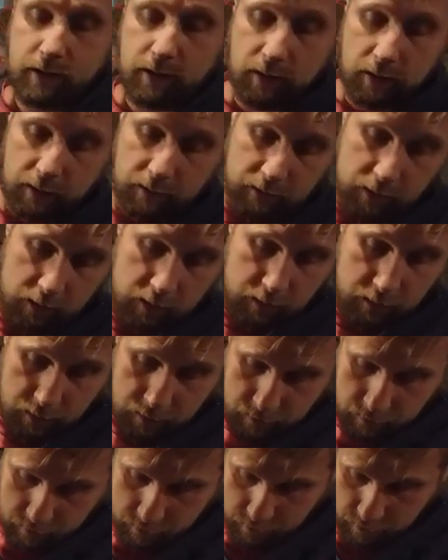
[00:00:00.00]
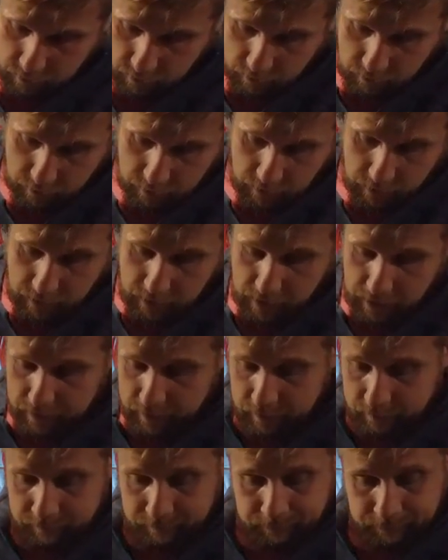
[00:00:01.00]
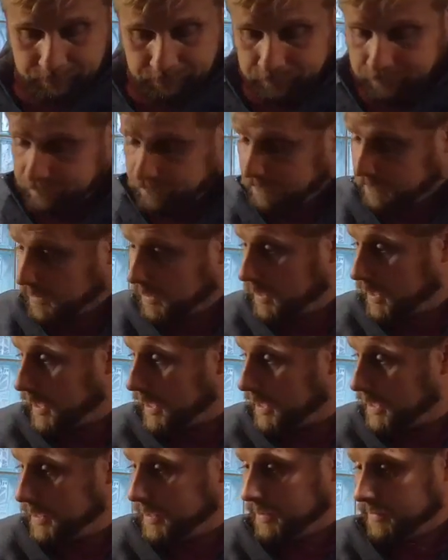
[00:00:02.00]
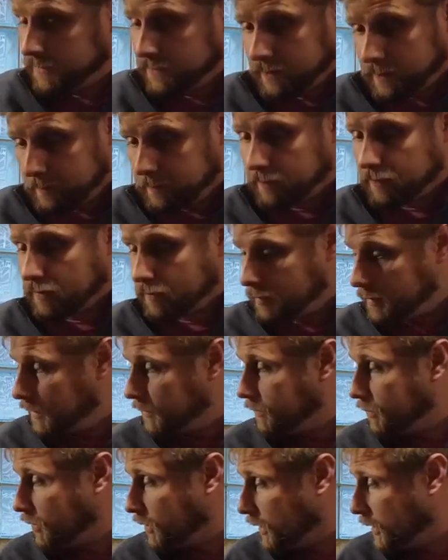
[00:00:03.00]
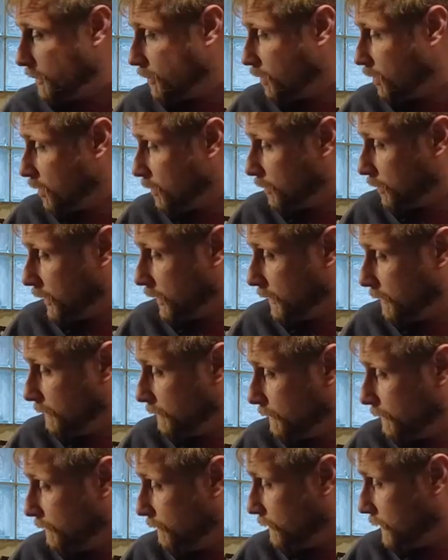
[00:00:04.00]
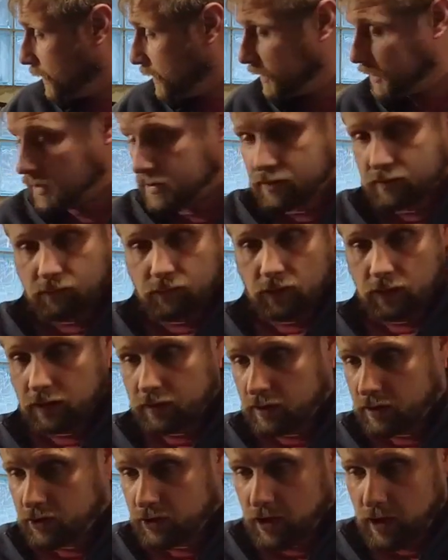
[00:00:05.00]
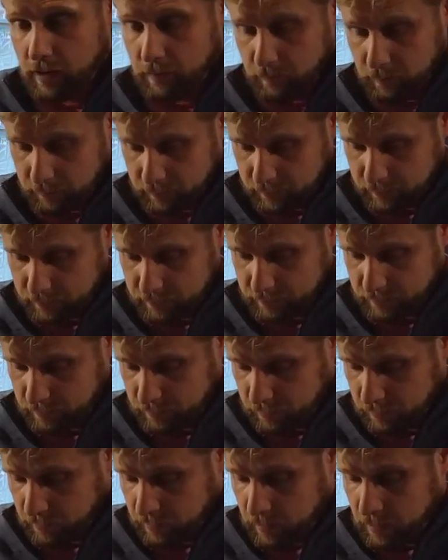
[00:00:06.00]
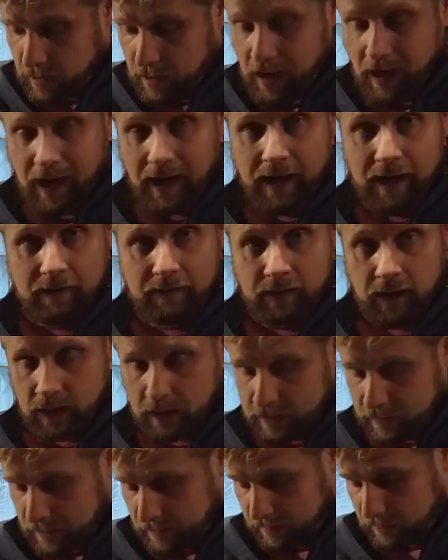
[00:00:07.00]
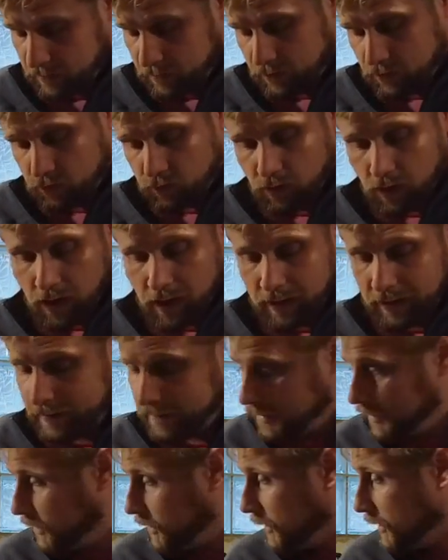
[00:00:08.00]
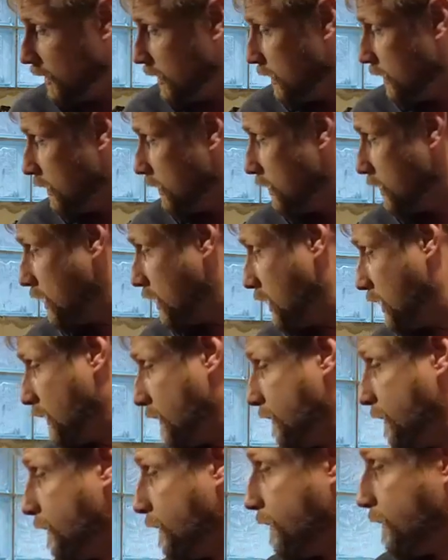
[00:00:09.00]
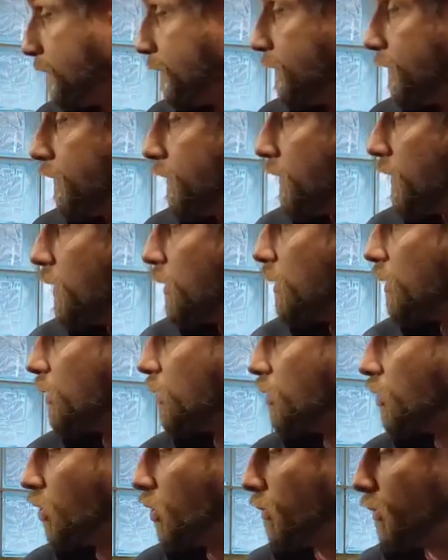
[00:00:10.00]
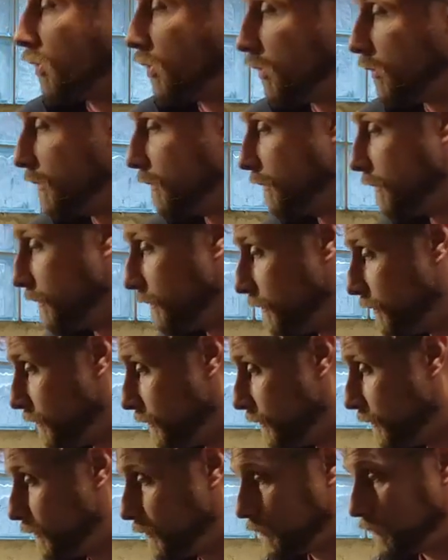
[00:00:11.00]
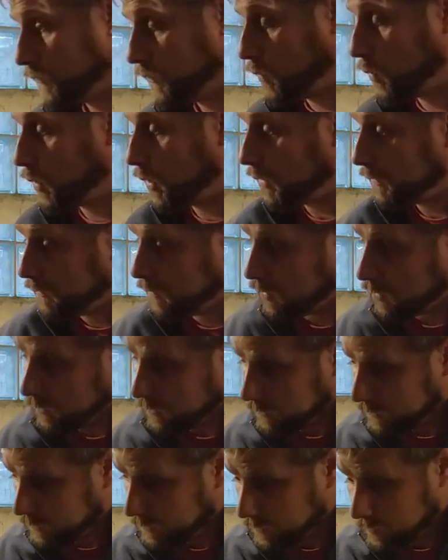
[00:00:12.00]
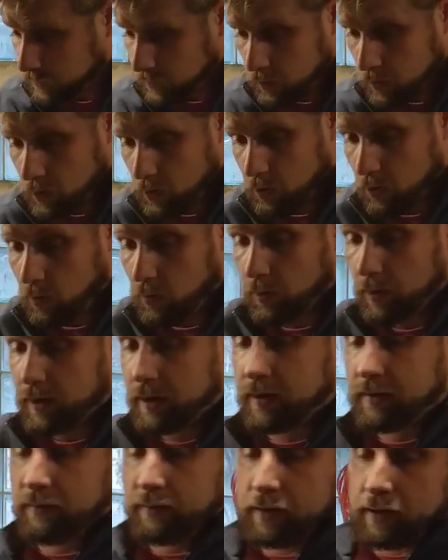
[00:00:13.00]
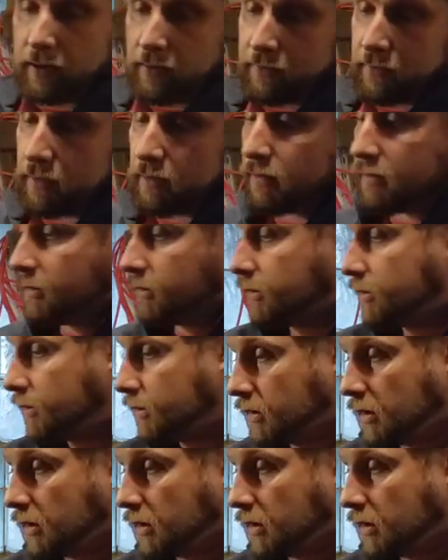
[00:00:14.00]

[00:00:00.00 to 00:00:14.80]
is delivered. And 80 seems to be pretty appropriate. It does a really good job with these. I have not yet tried the Kobalt 40 volt or any of the other